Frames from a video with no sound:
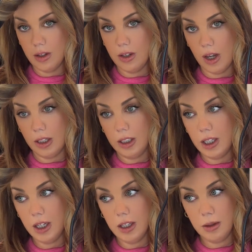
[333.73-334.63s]
Not
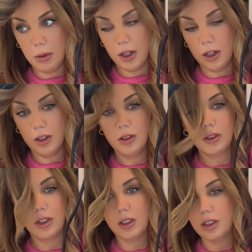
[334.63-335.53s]
looking in the mirror, so
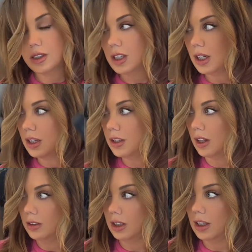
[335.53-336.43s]
you can see.
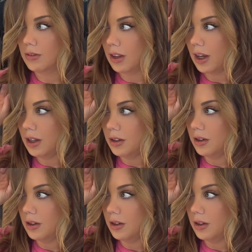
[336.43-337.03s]
Now leave that.